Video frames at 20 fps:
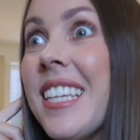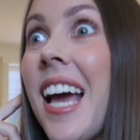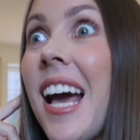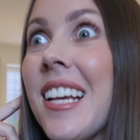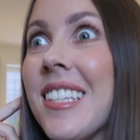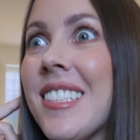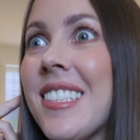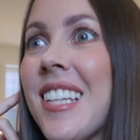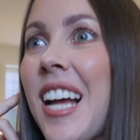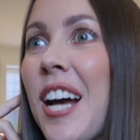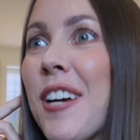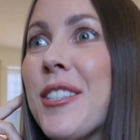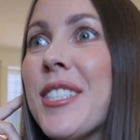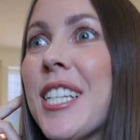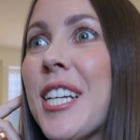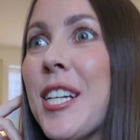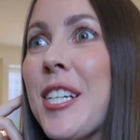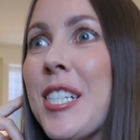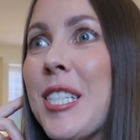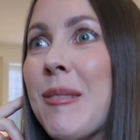Yes, I was
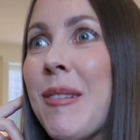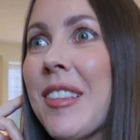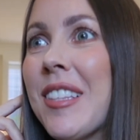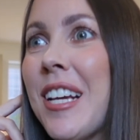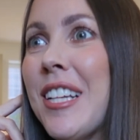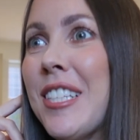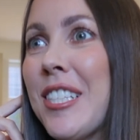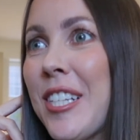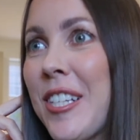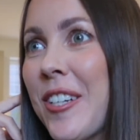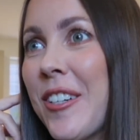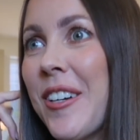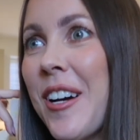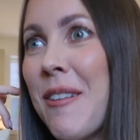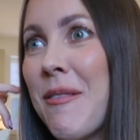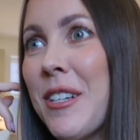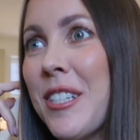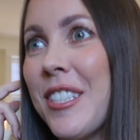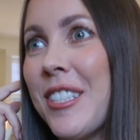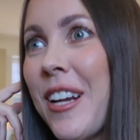curious about that too,
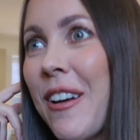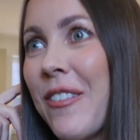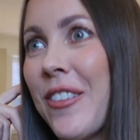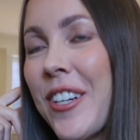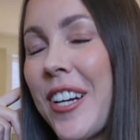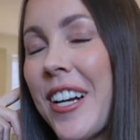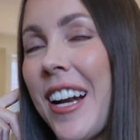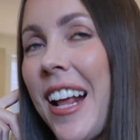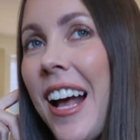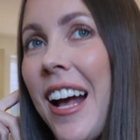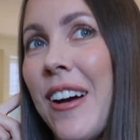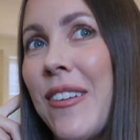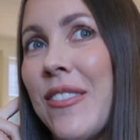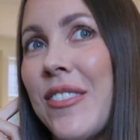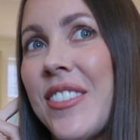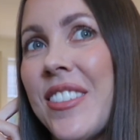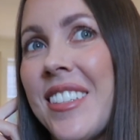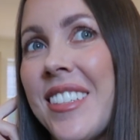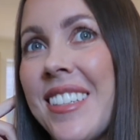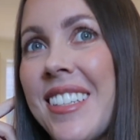how much stuff they're gonna have.
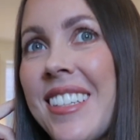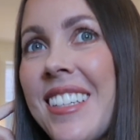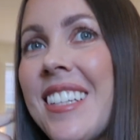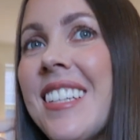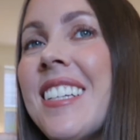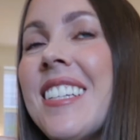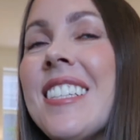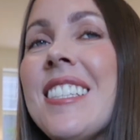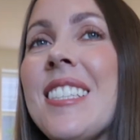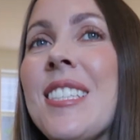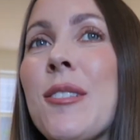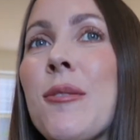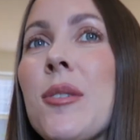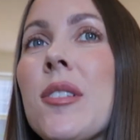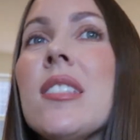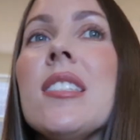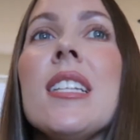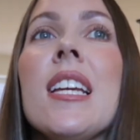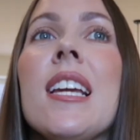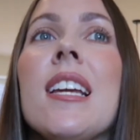So
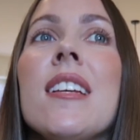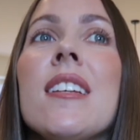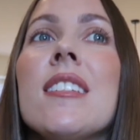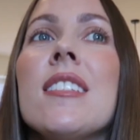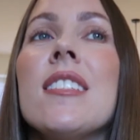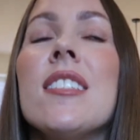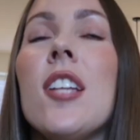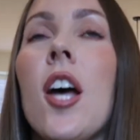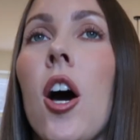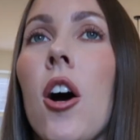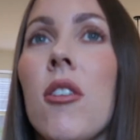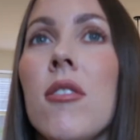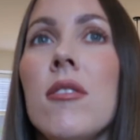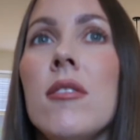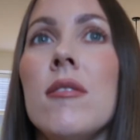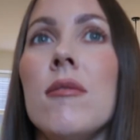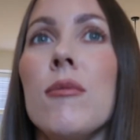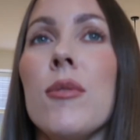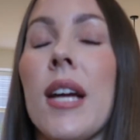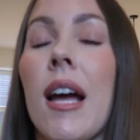we'll see. So
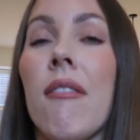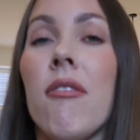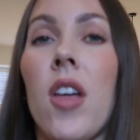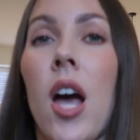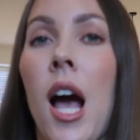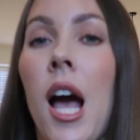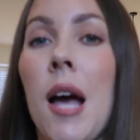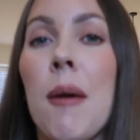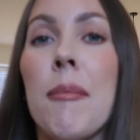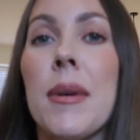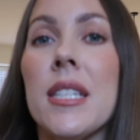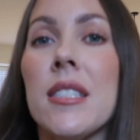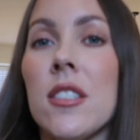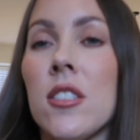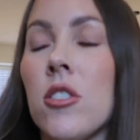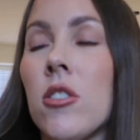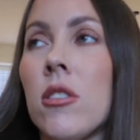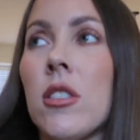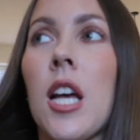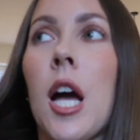we have that. My
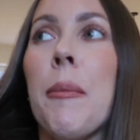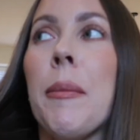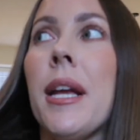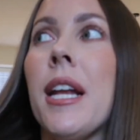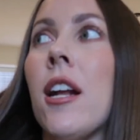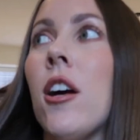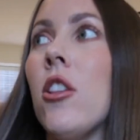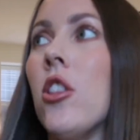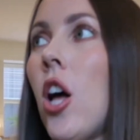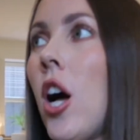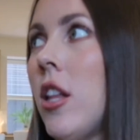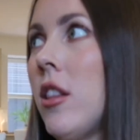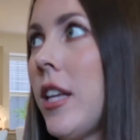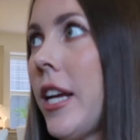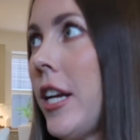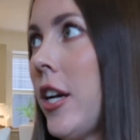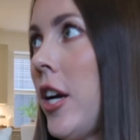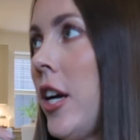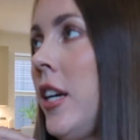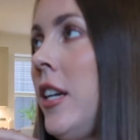sister's coming a lot
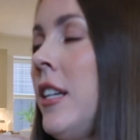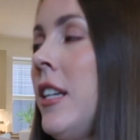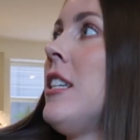later.